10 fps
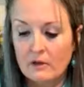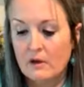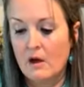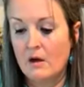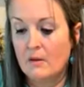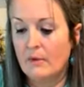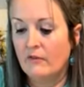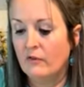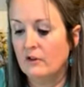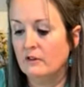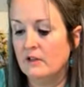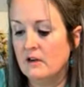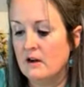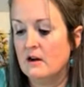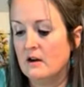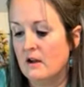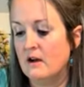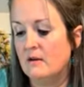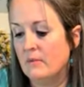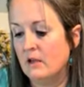My friend Leah
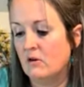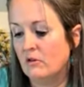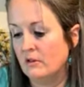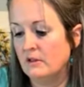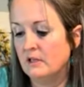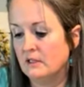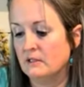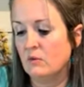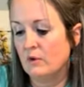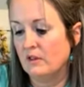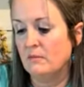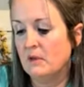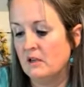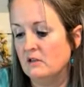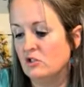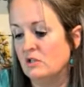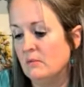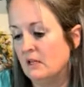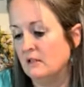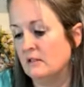at Make All the Things with Me, she
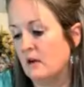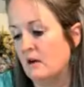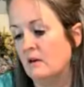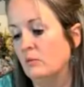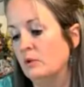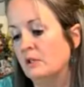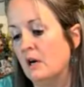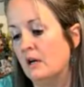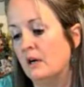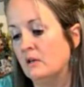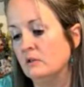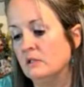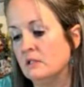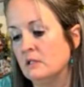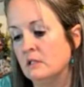makes wood cutouts.